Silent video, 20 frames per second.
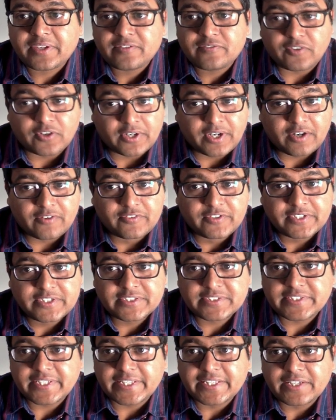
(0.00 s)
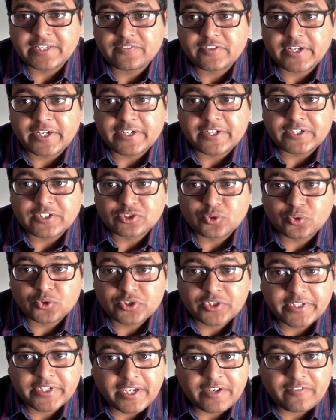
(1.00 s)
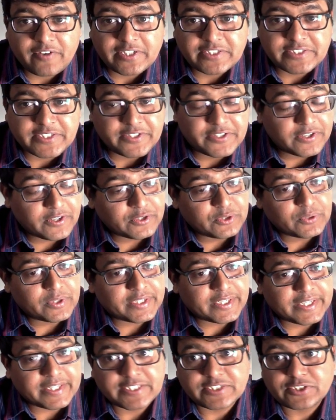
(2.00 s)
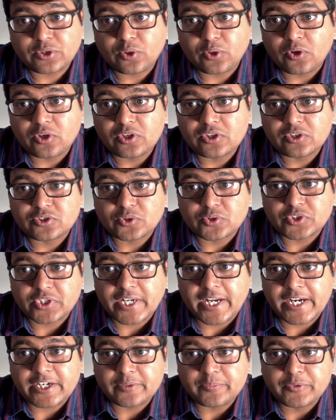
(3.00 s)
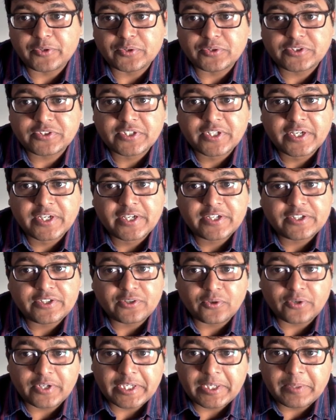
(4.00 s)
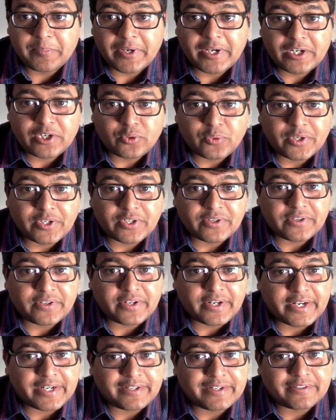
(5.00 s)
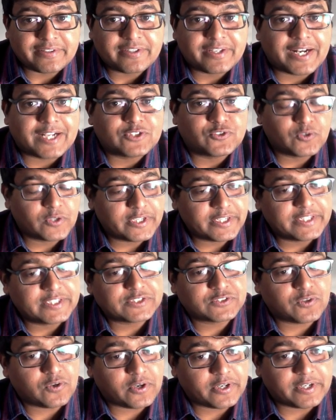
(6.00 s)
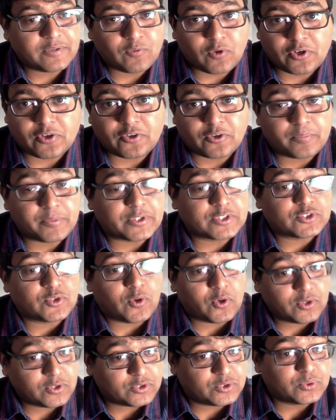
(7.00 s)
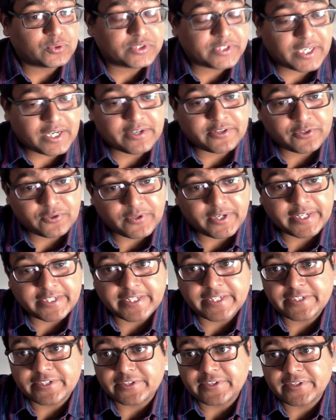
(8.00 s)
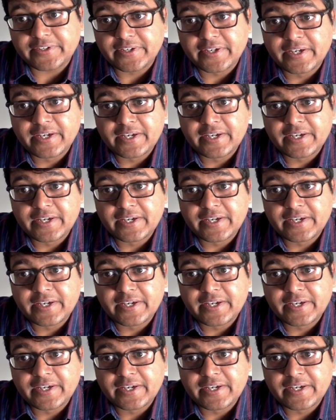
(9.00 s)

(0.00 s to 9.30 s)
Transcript: for governance. Then they've created a social K Y C. Here you can attest all your social attributes, your email, Twitter, and gradually Discord and whatnot, because all of those are your identity,